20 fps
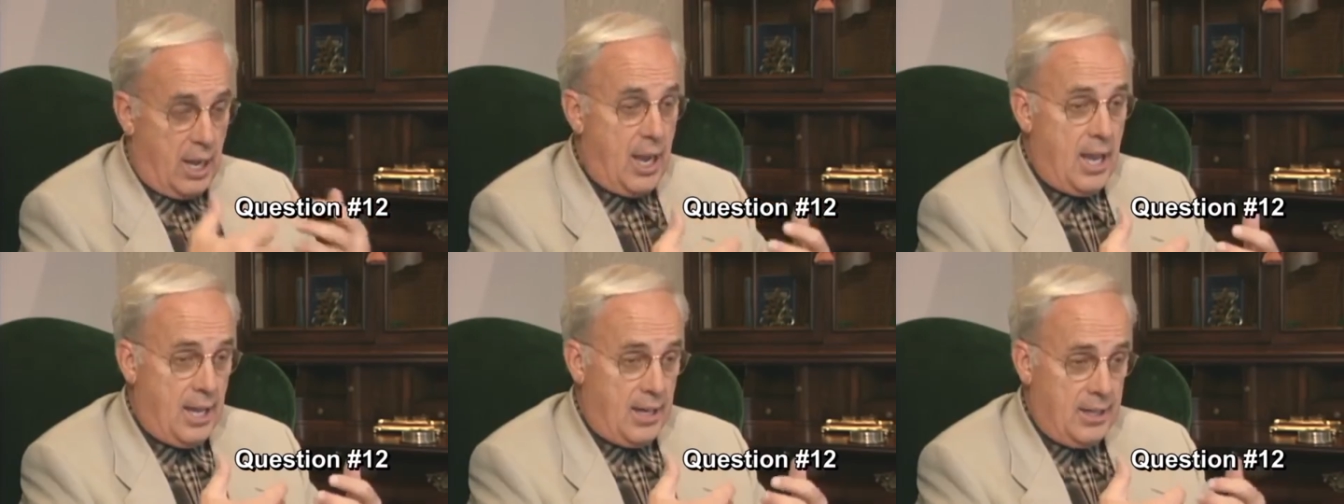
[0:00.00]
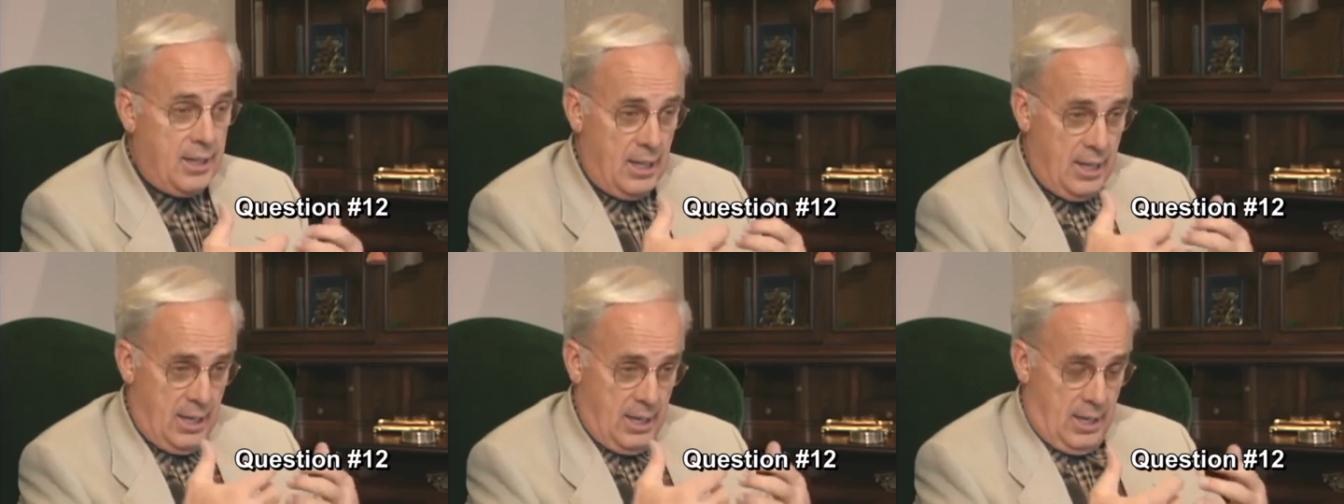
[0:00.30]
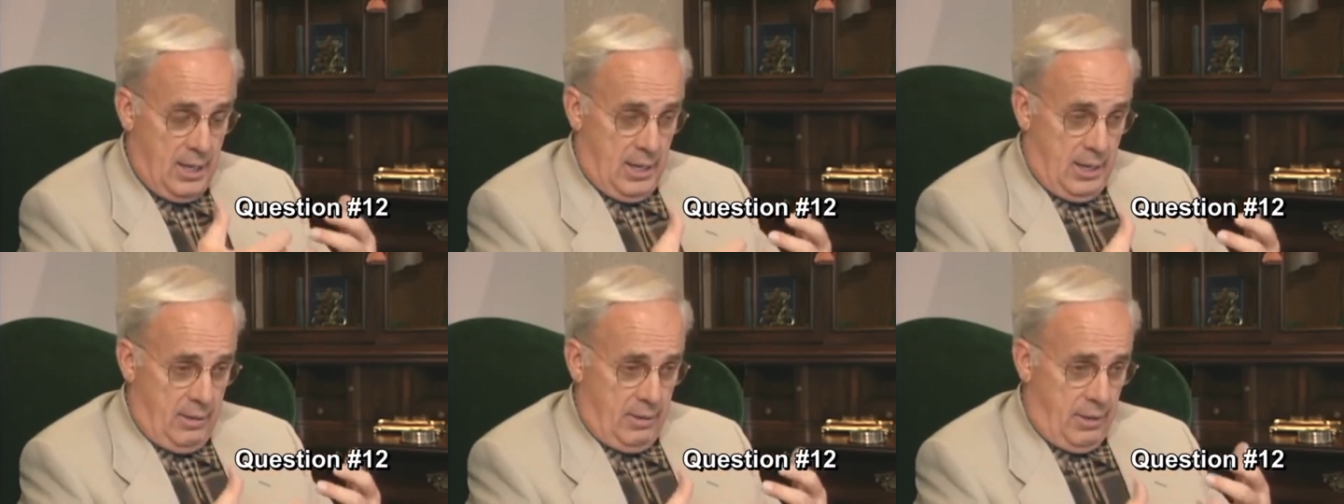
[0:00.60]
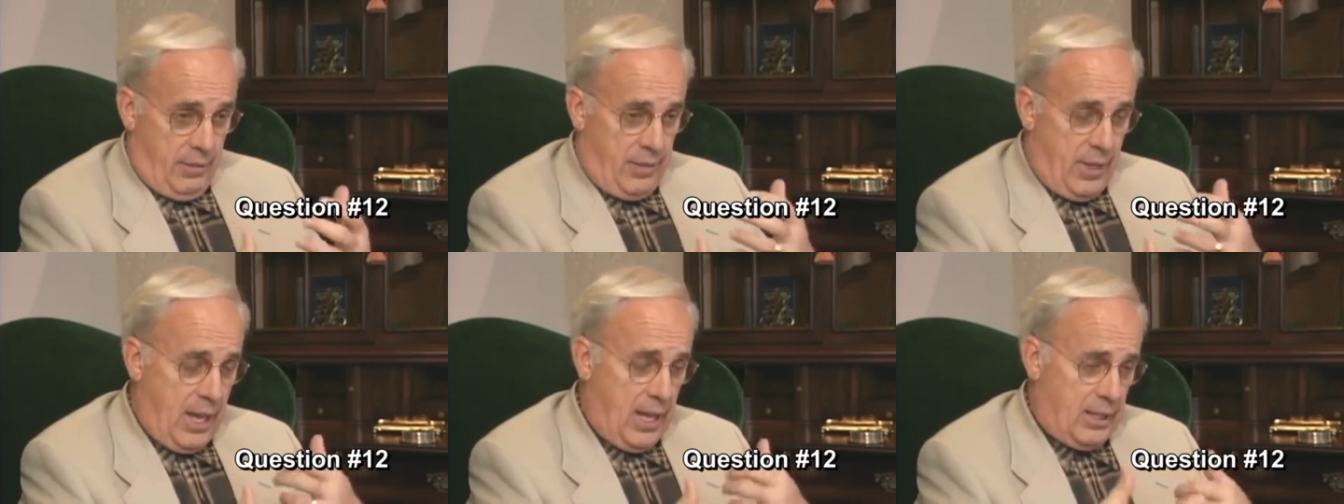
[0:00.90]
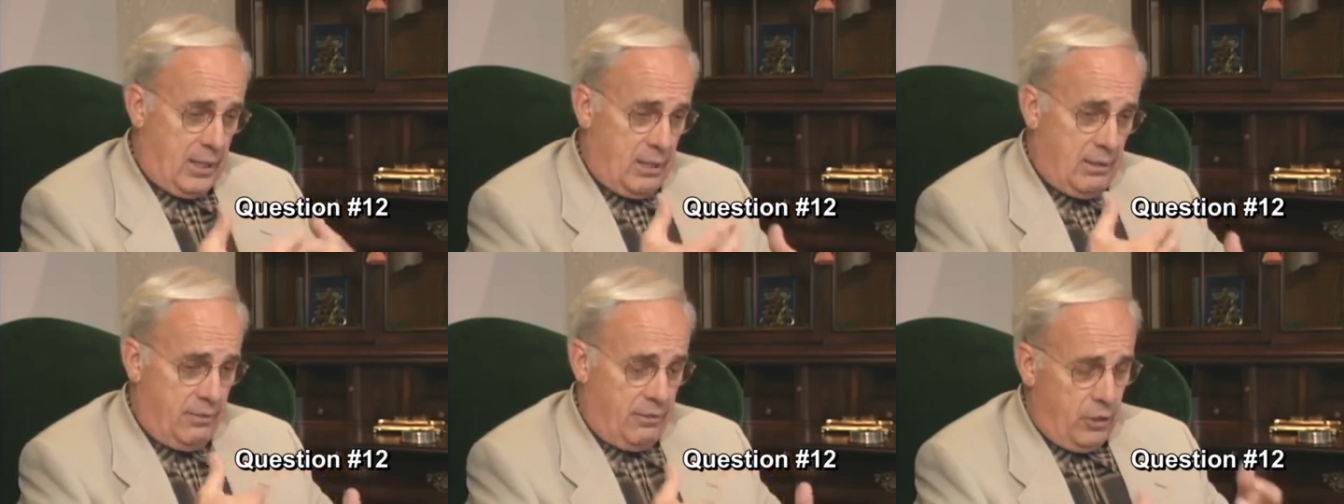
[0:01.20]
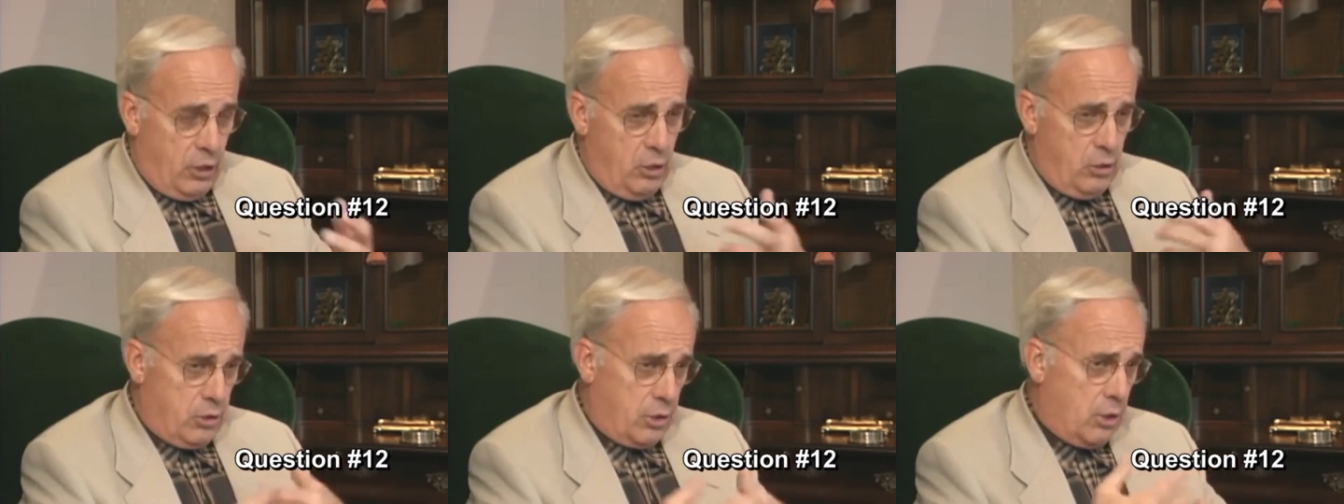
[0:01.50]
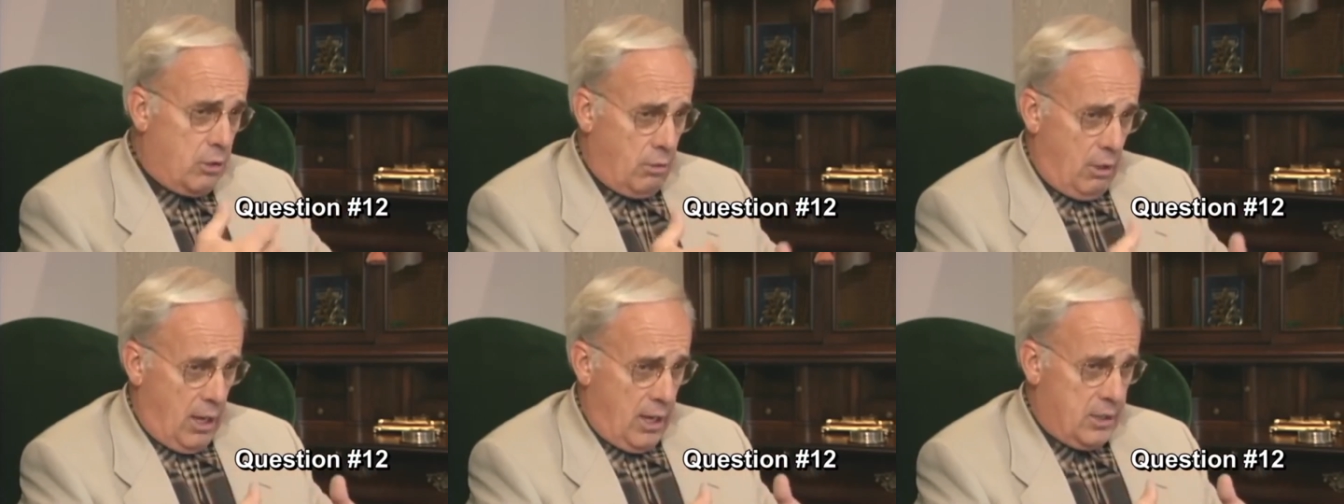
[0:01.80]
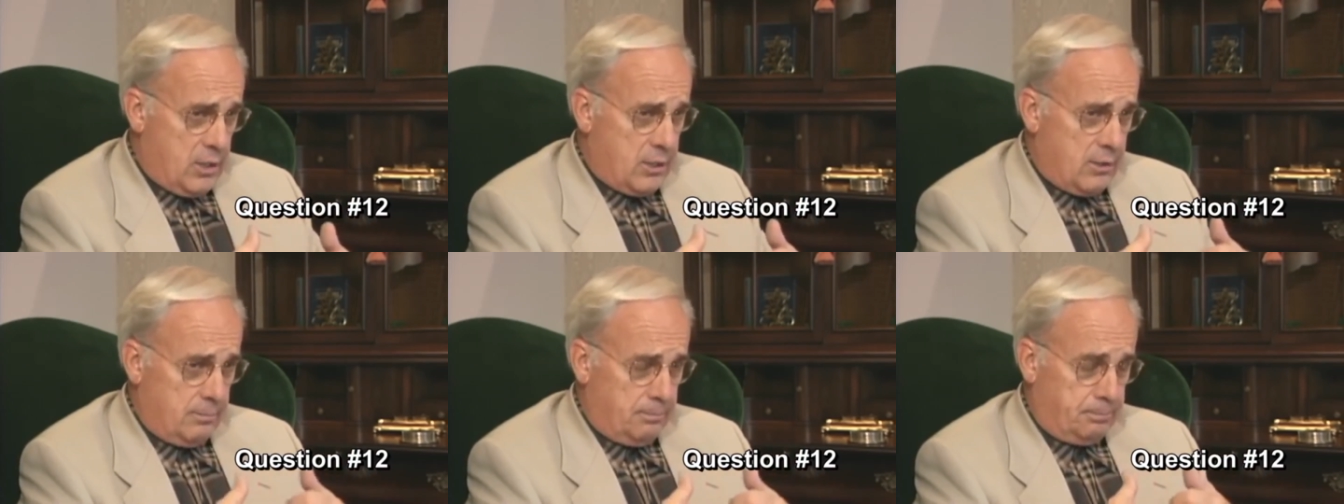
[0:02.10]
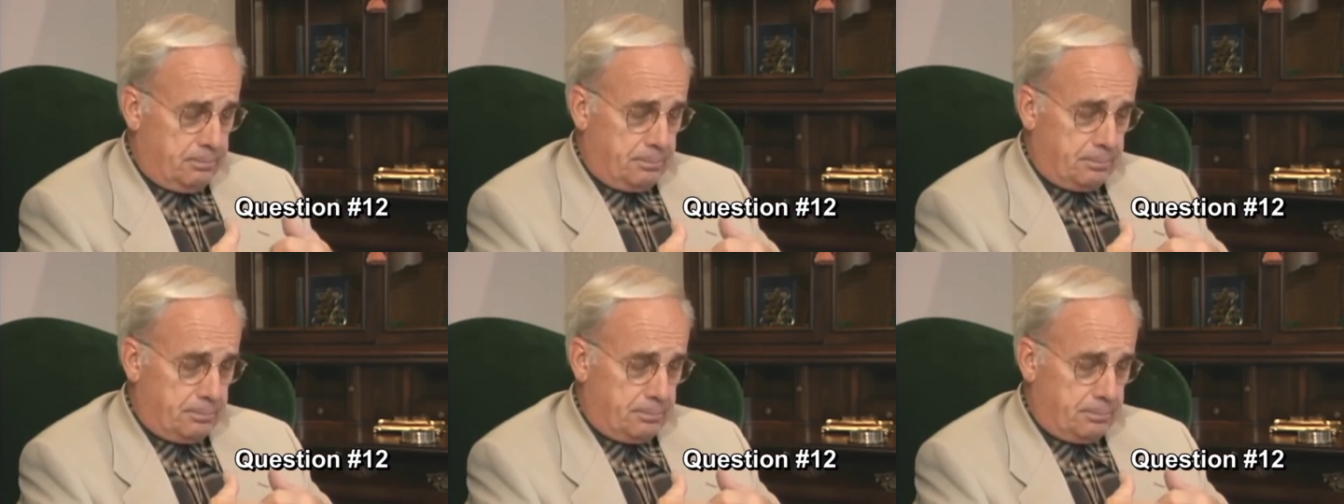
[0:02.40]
And that infused grace,